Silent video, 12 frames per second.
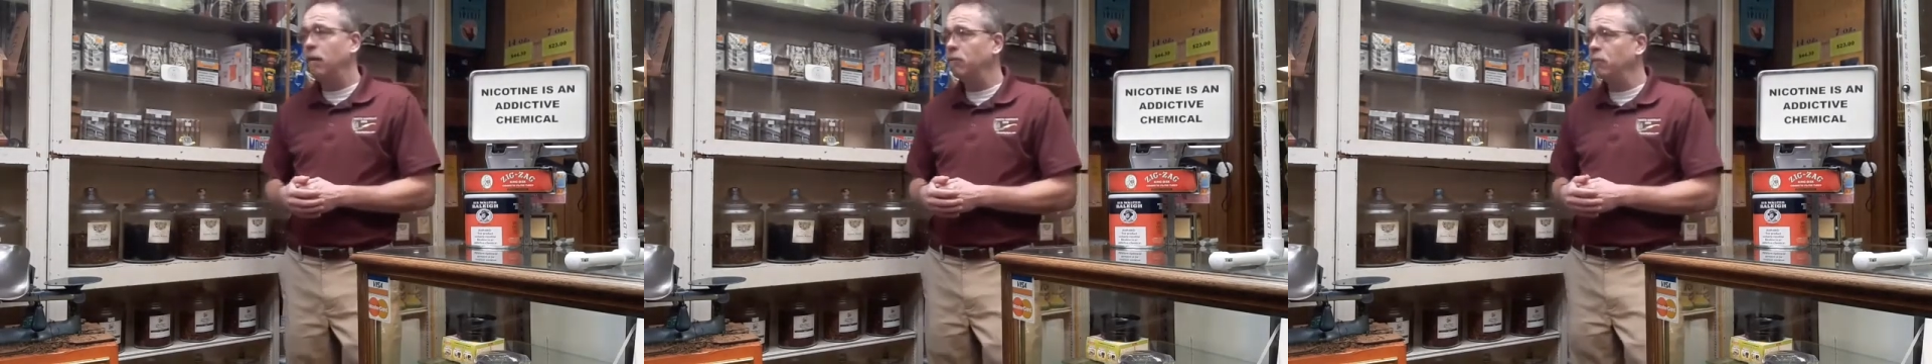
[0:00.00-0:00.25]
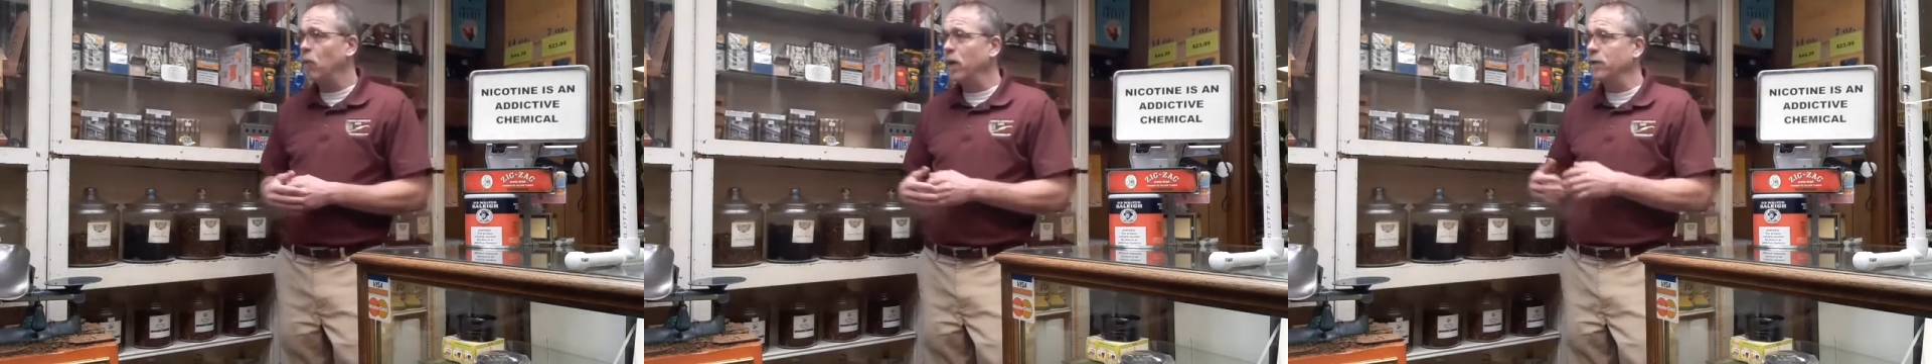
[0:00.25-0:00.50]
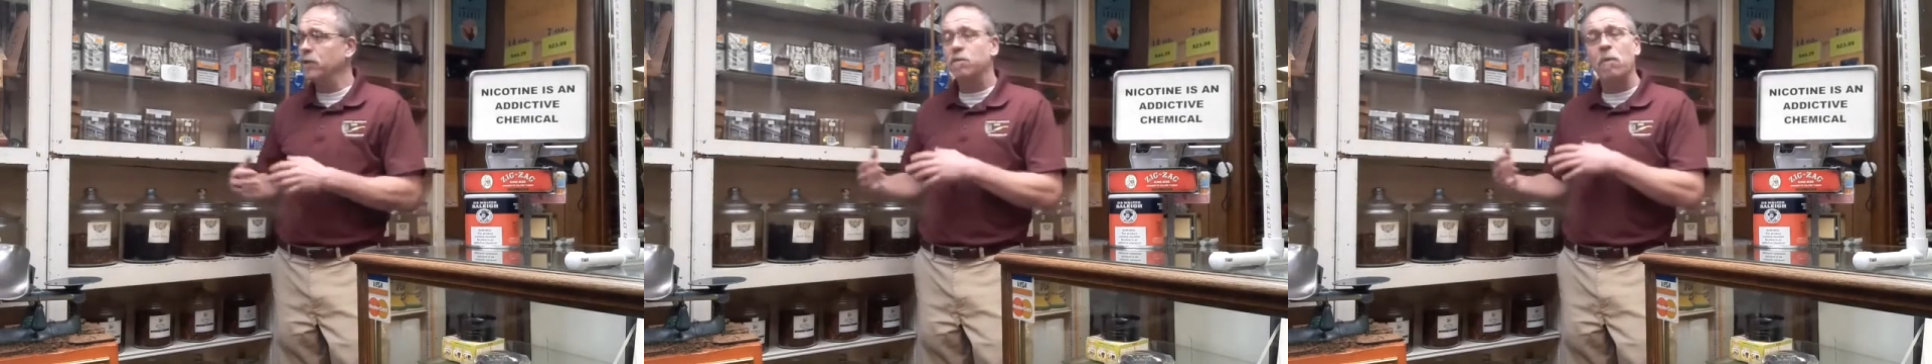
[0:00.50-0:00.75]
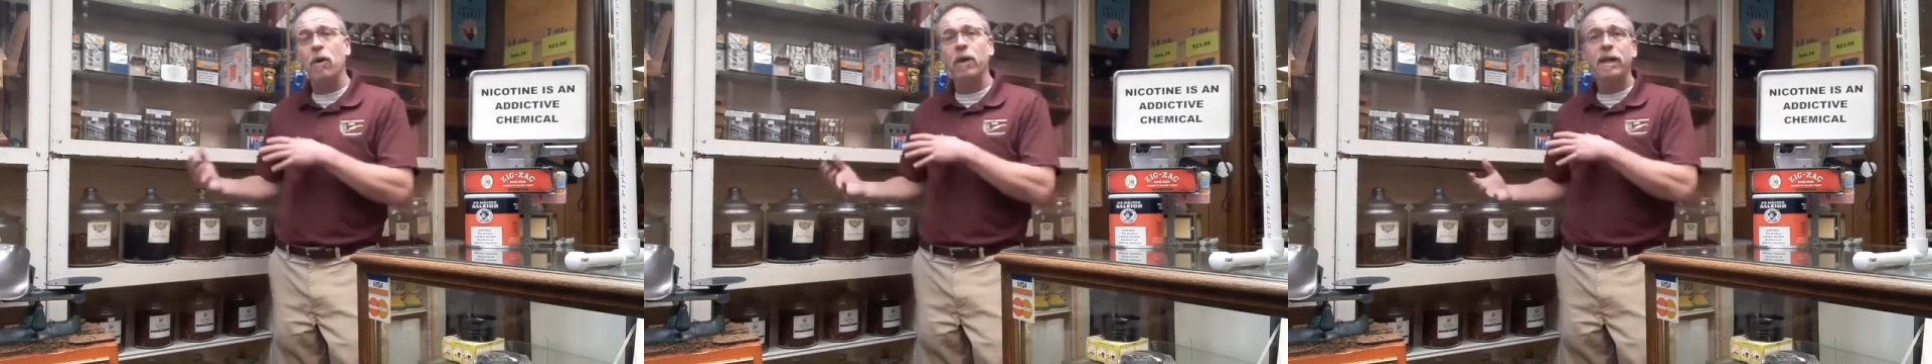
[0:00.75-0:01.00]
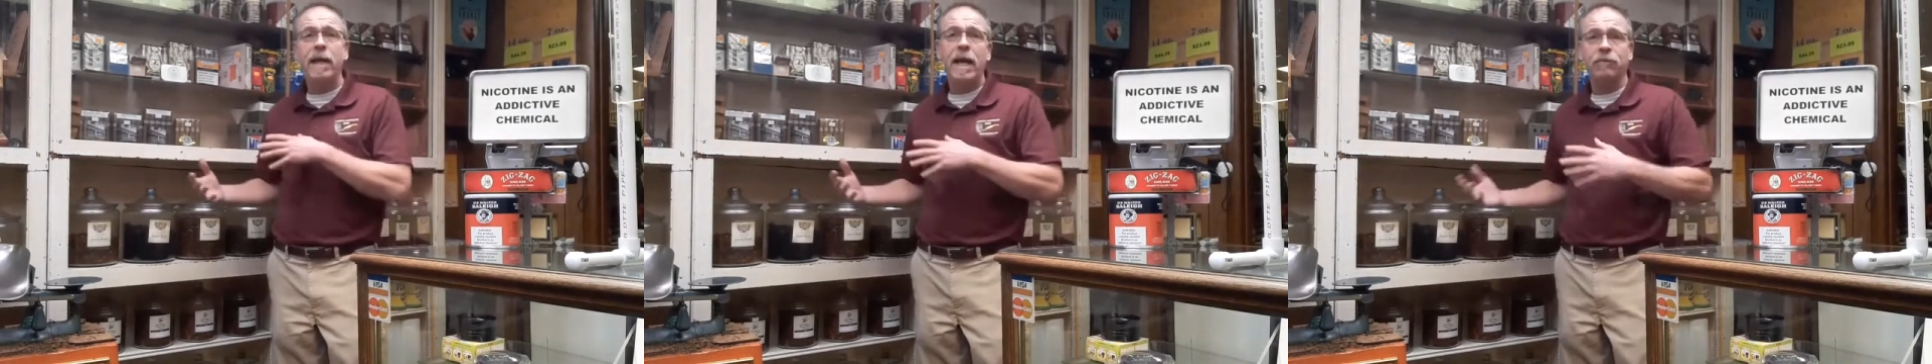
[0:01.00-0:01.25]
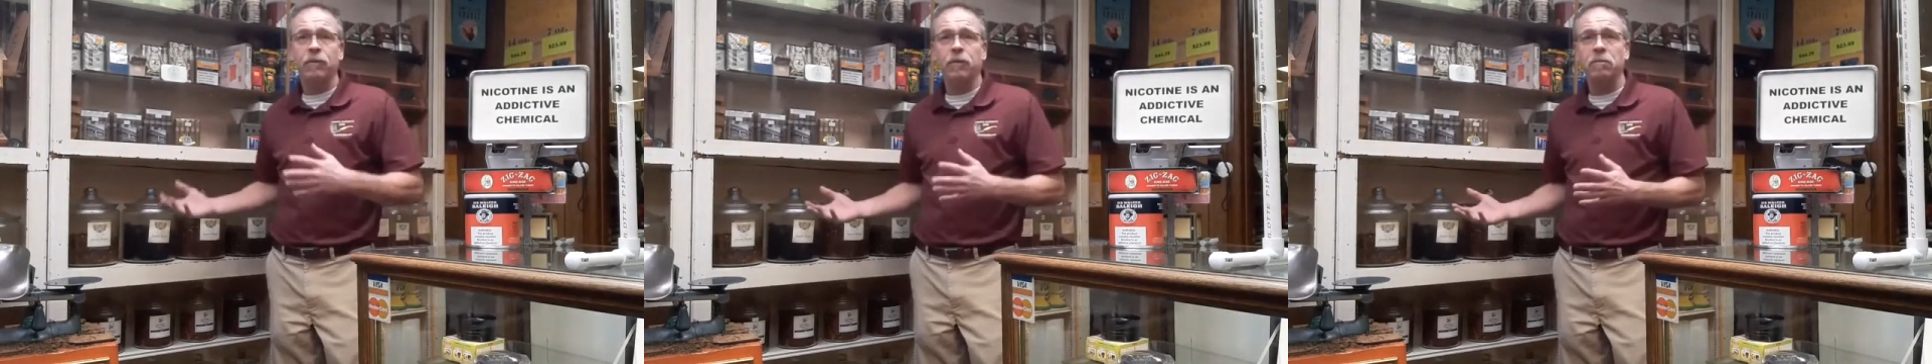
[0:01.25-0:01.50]
when you're smoking
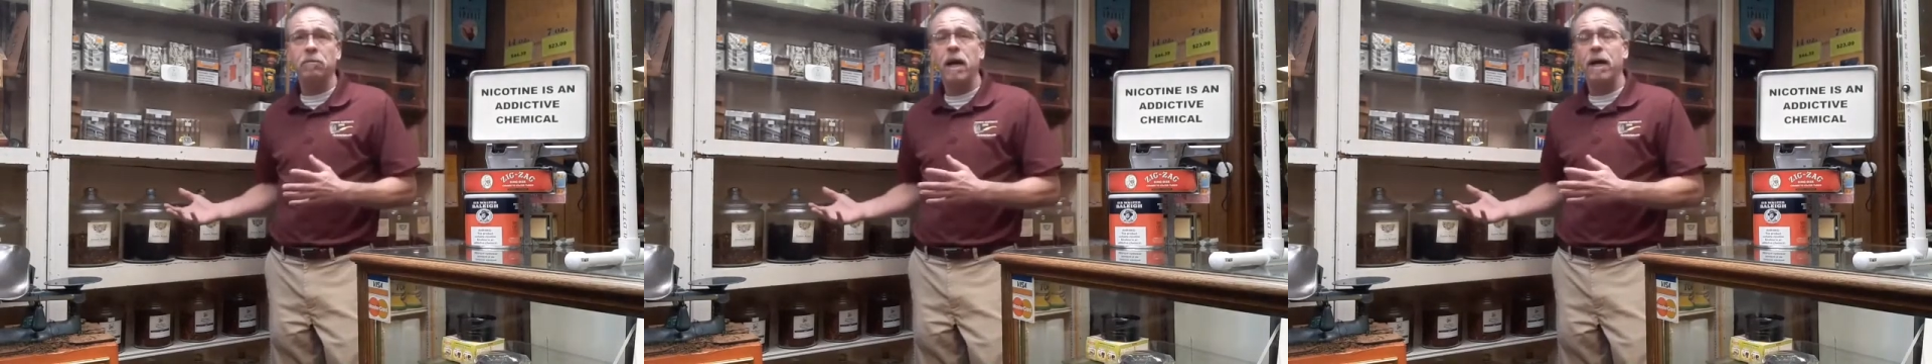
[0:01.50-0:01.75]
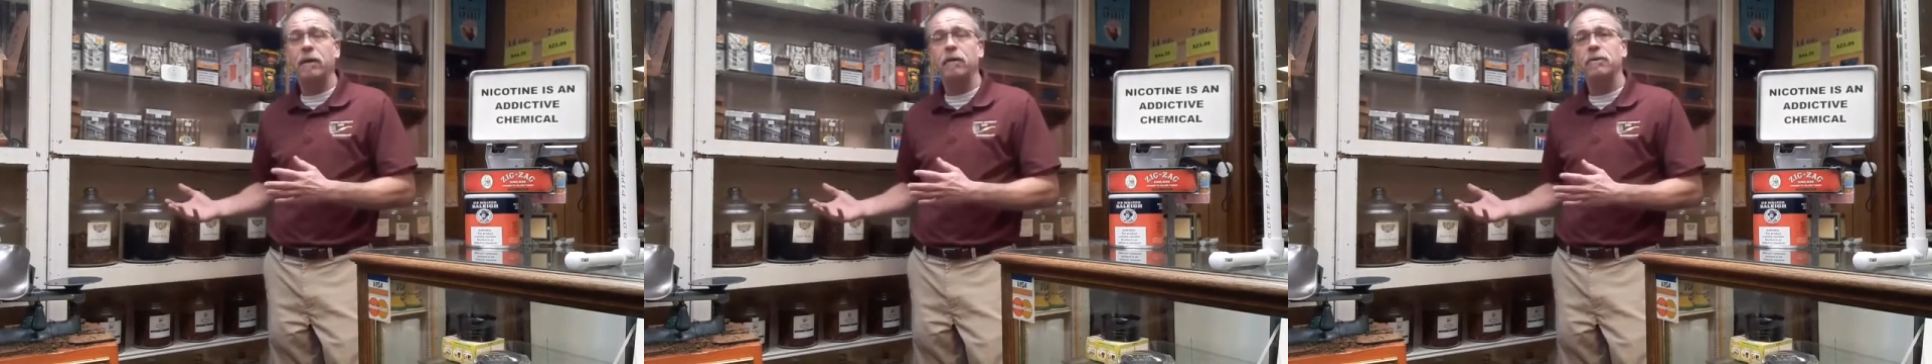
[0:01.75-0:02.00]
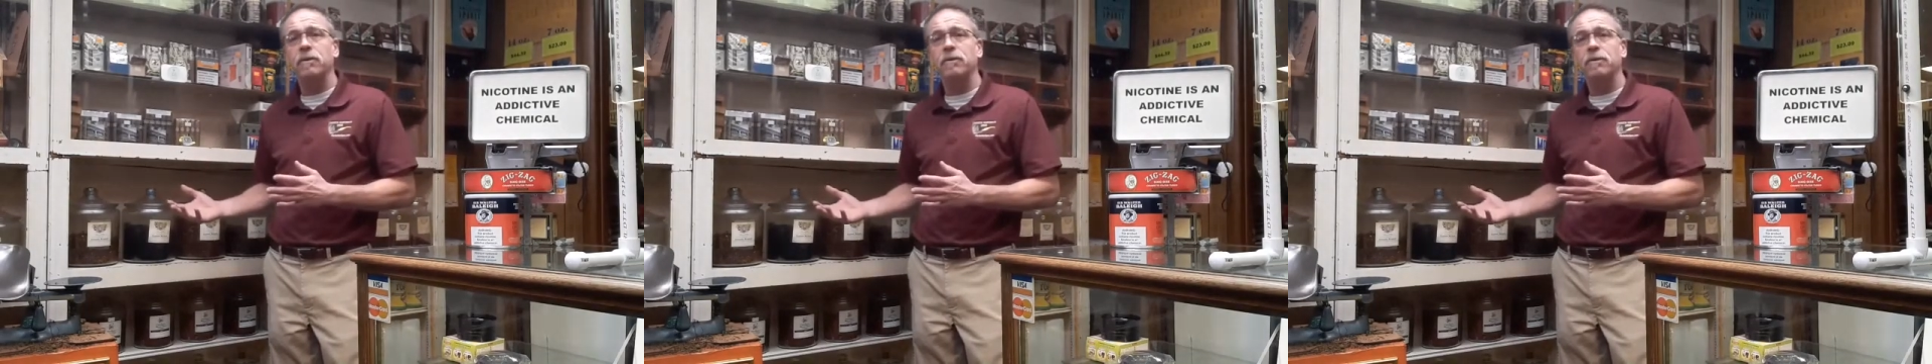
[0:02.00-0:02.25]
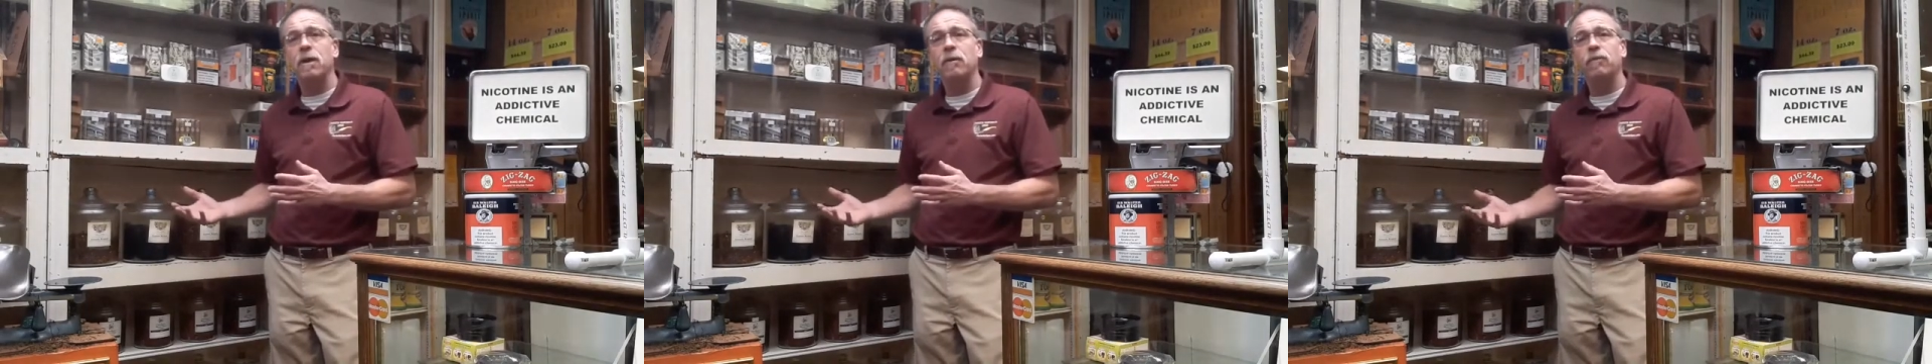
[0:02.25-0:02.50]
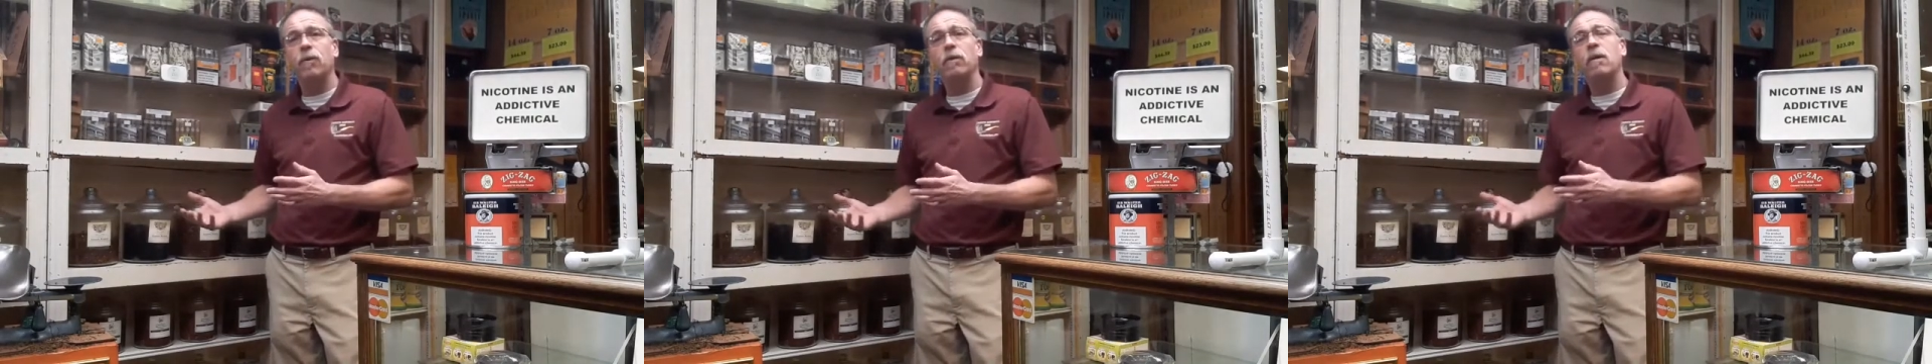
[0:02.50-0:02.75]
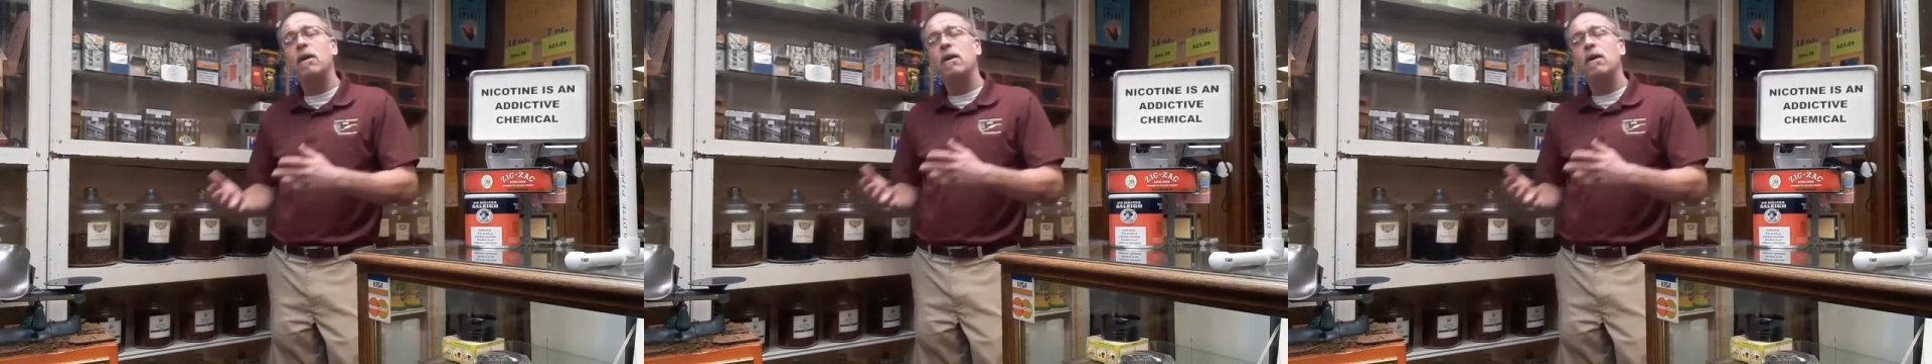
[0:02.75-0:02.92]
natural tobaccos and so forth,